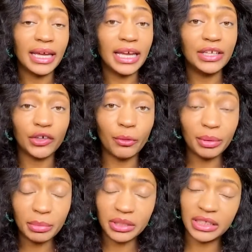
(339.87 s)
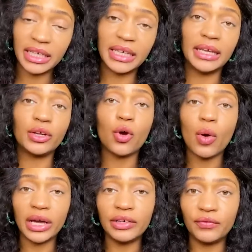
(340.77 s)
And don't be mistaken,
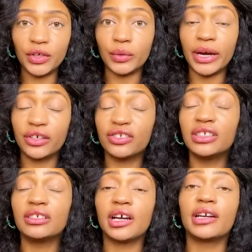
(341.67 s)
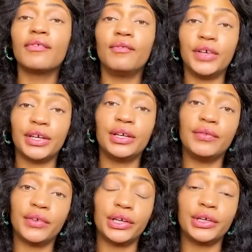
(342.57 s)
quite a few are actually done very,
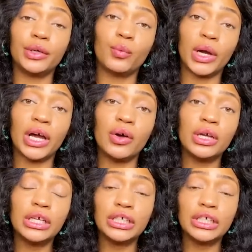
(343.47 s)
very well.